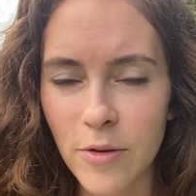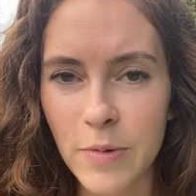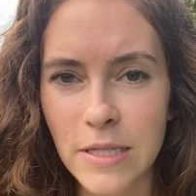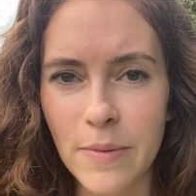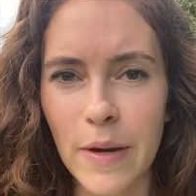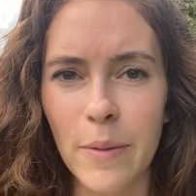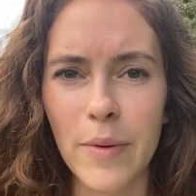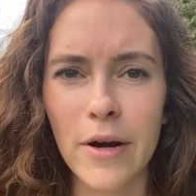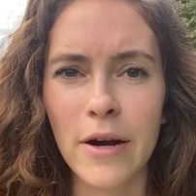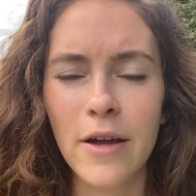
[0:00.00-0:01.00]
piece of
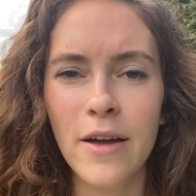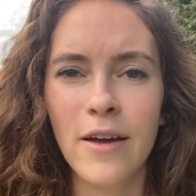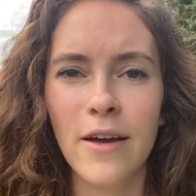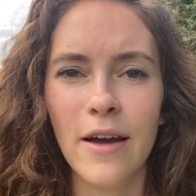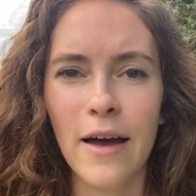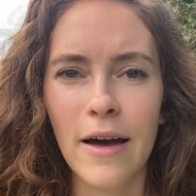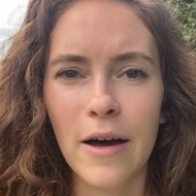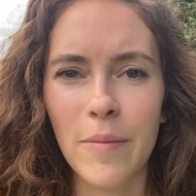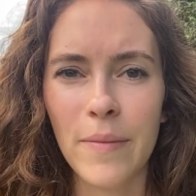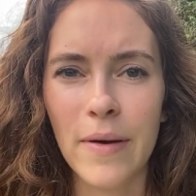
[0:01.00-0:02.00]
paper.
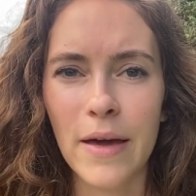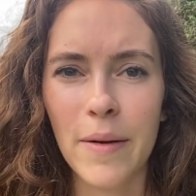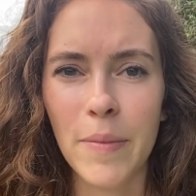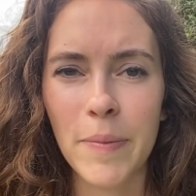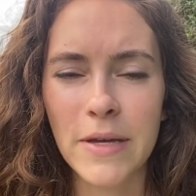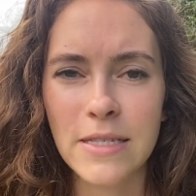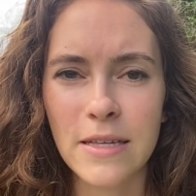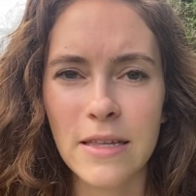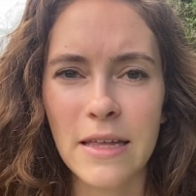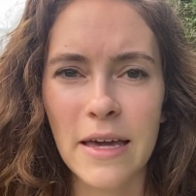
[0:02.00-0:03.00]
But
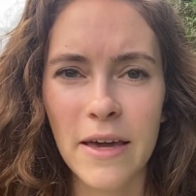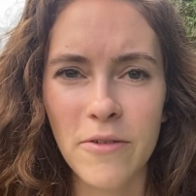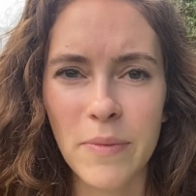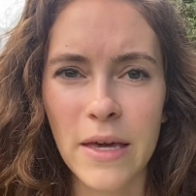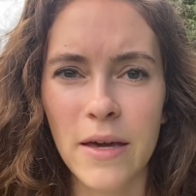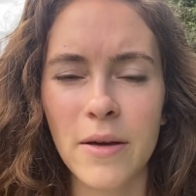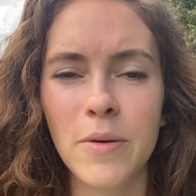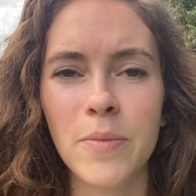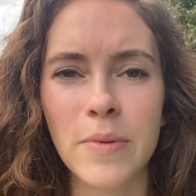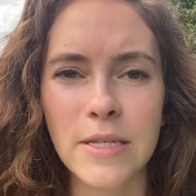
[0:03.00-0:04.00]
basically, they gave me
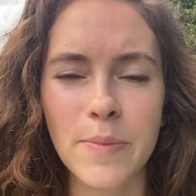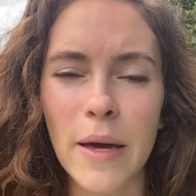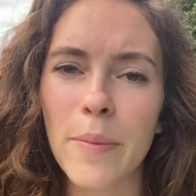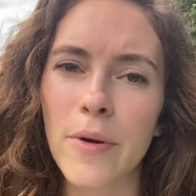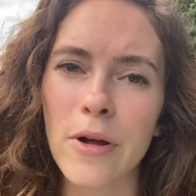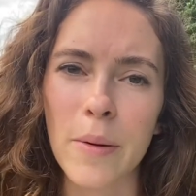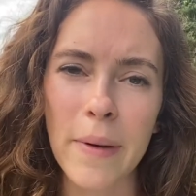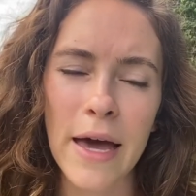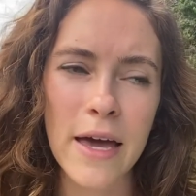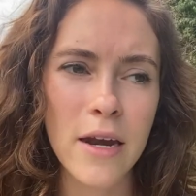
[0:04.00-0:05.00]
a piece of paper and a
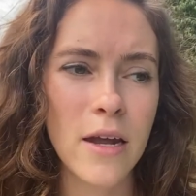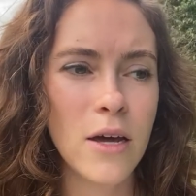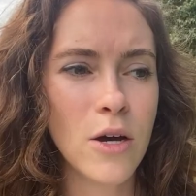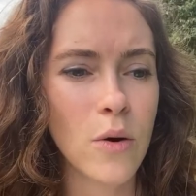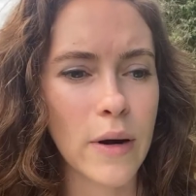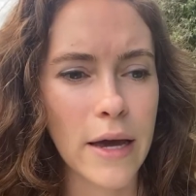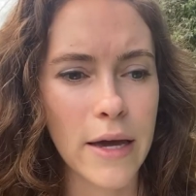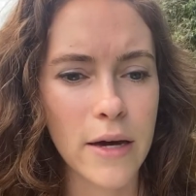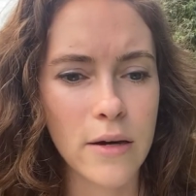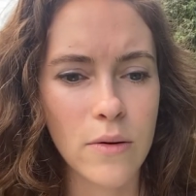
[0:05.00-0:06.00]
pen when
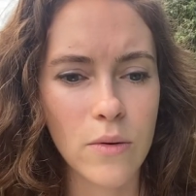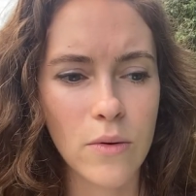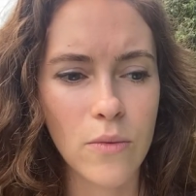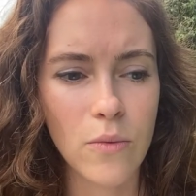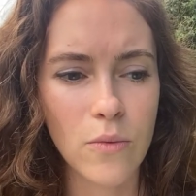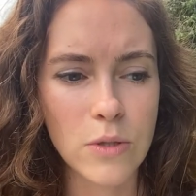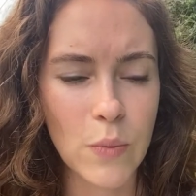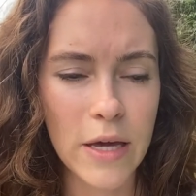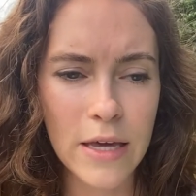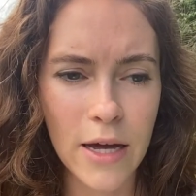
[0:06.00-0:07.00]
I was
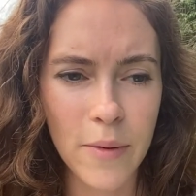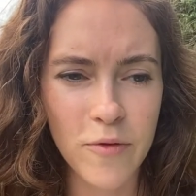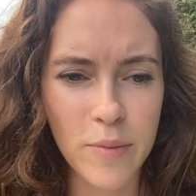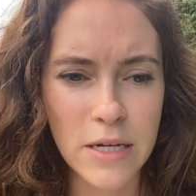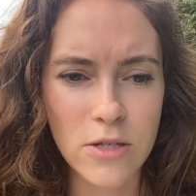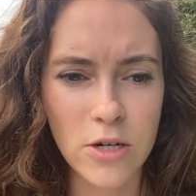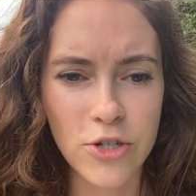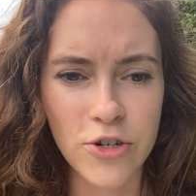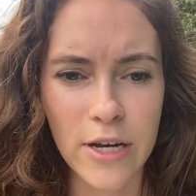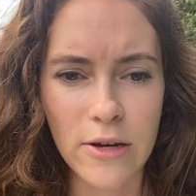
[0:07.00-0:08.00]
waking up for my
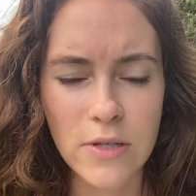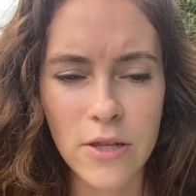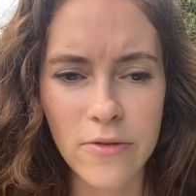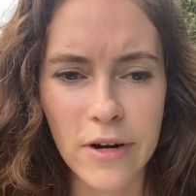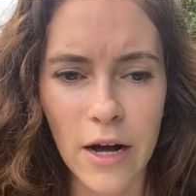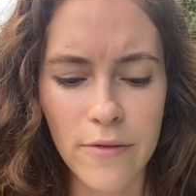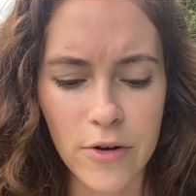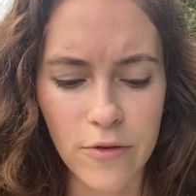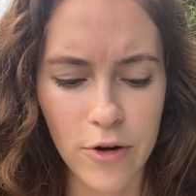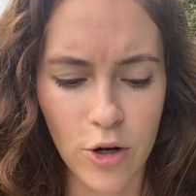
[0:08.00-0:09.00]
surgery, and I was in the
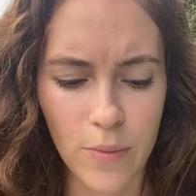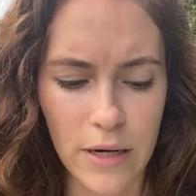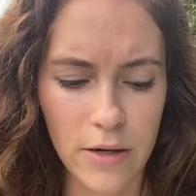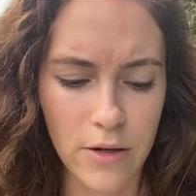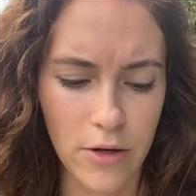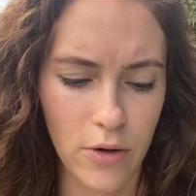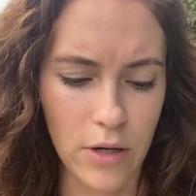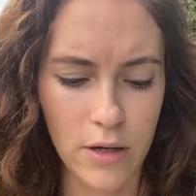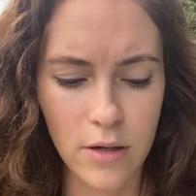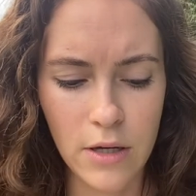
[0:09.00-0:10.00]
recovery room, and, you know,
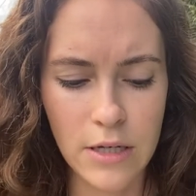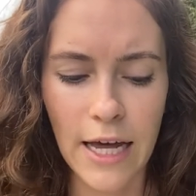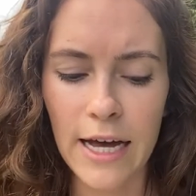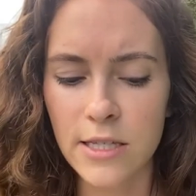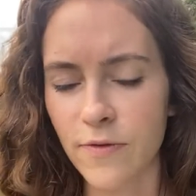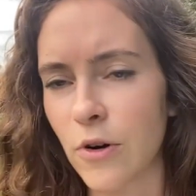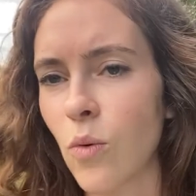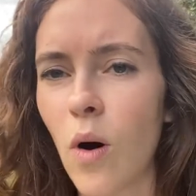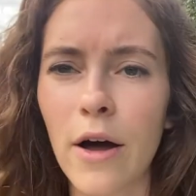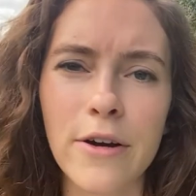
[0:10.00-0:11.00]
to ask for
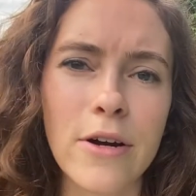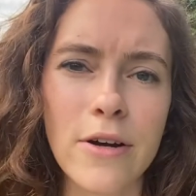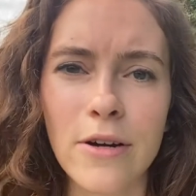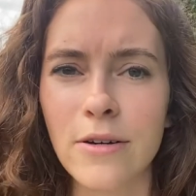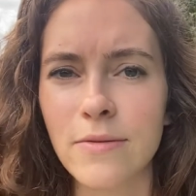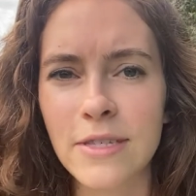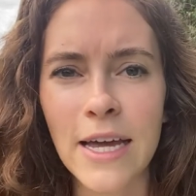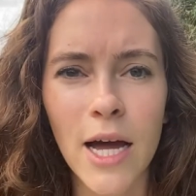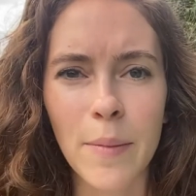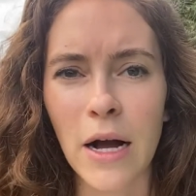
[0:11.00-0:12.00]
water or
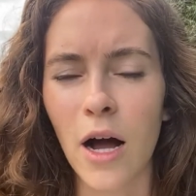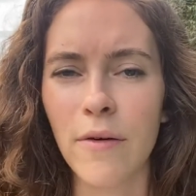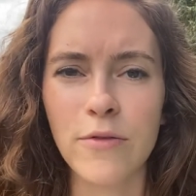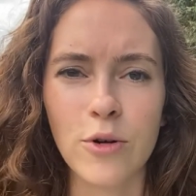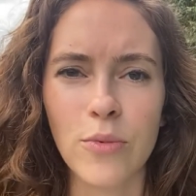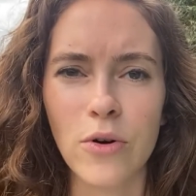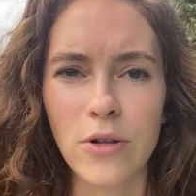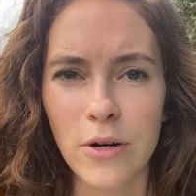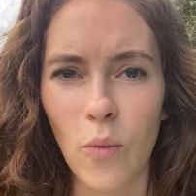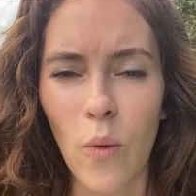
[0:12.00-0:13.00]
say I'm uncomfortable
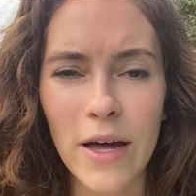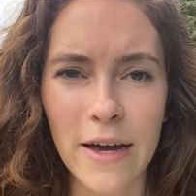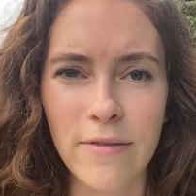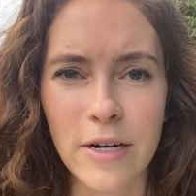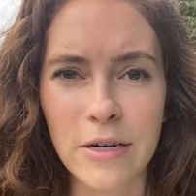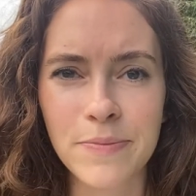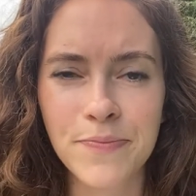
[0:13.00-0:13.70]
or whatever.